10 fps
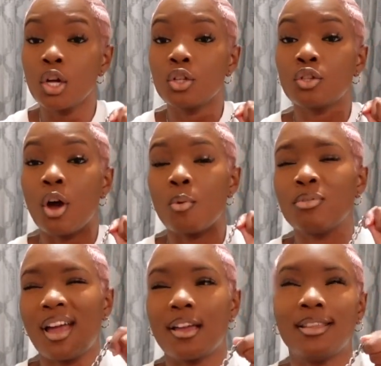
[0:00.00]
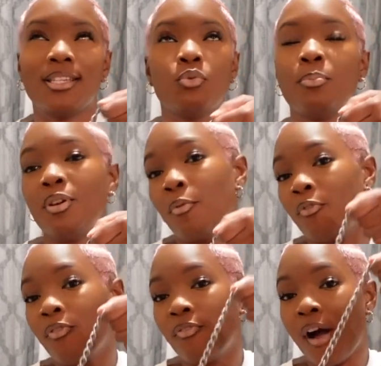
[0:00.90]
So I was like, this will be
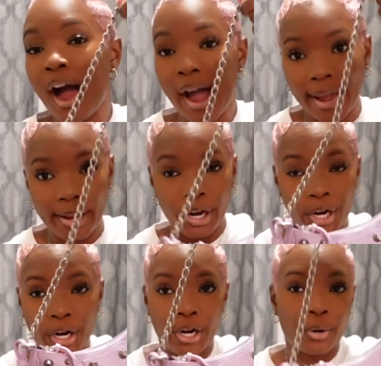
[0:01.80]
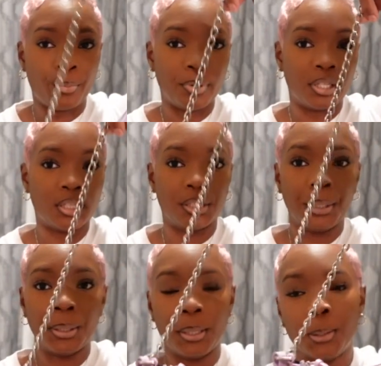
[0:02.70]
fire with
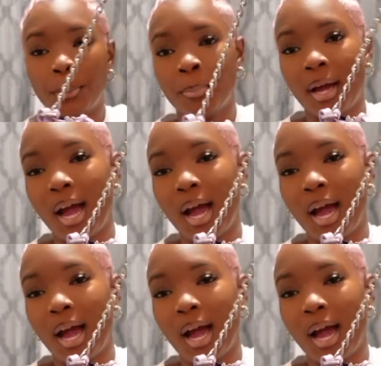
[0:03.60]
some.